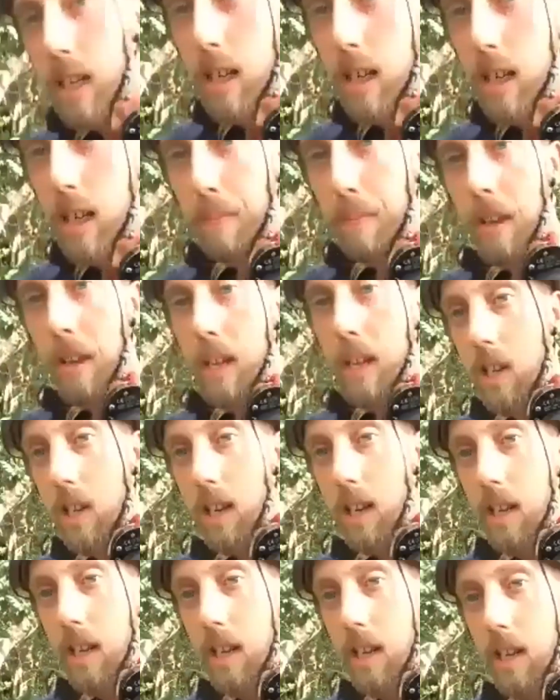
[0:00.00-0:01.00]
in a place and I'd
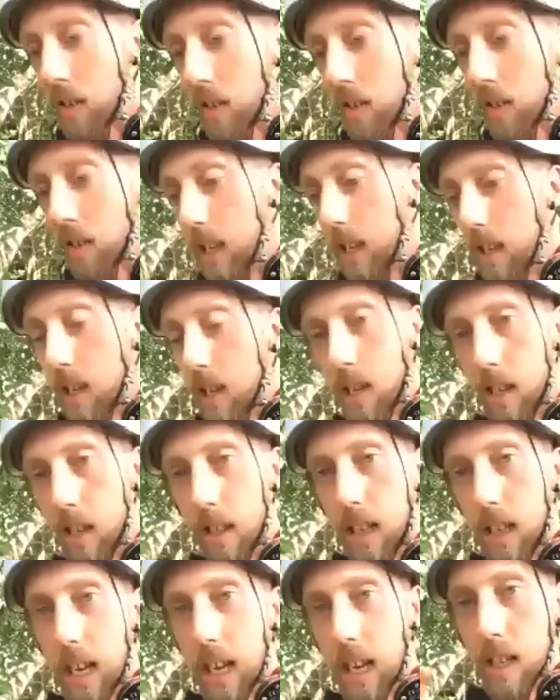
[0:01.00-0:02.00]
never seen the silky
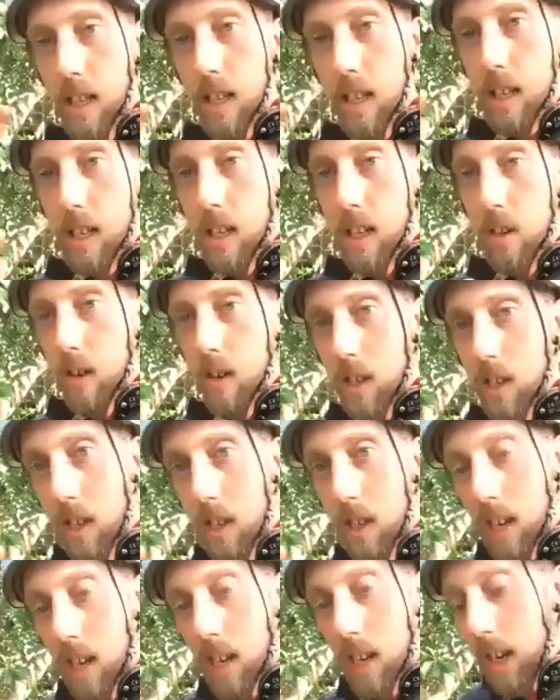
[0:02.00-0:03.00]
anteater. It's a
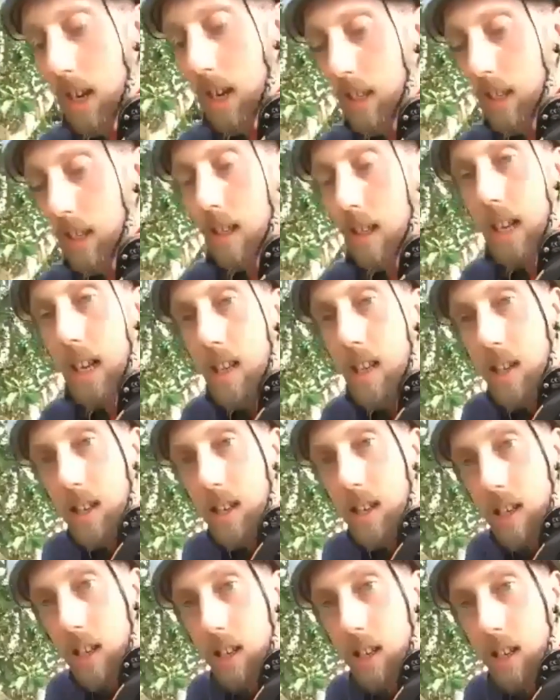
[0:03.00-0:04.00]
tiny little
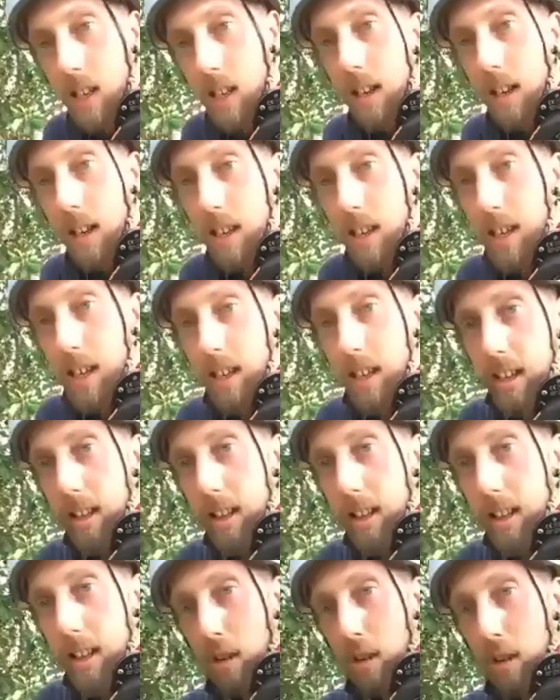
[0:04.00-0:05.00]
anteater
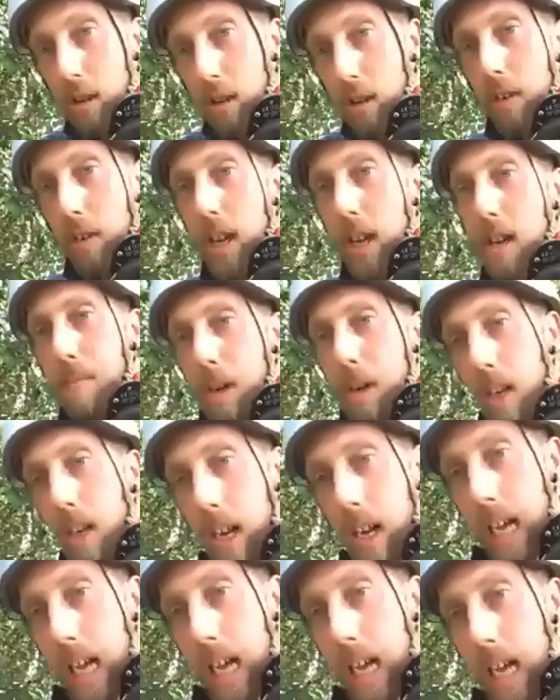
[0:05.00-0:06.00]
that could fit in my
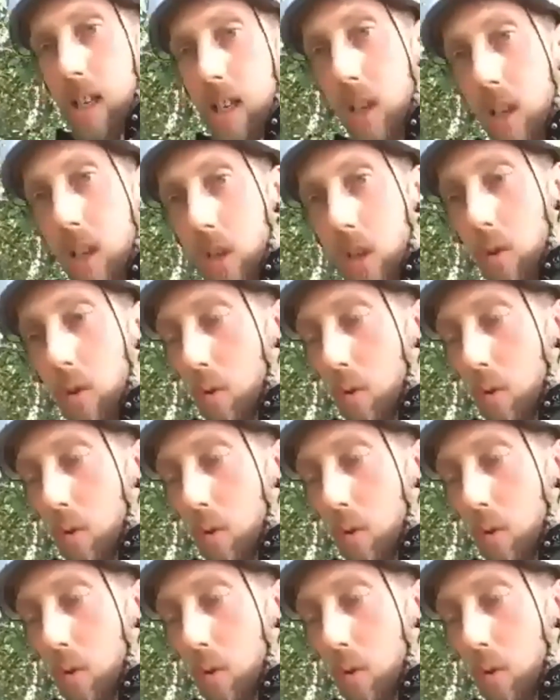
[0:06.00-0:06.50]
hand. It's so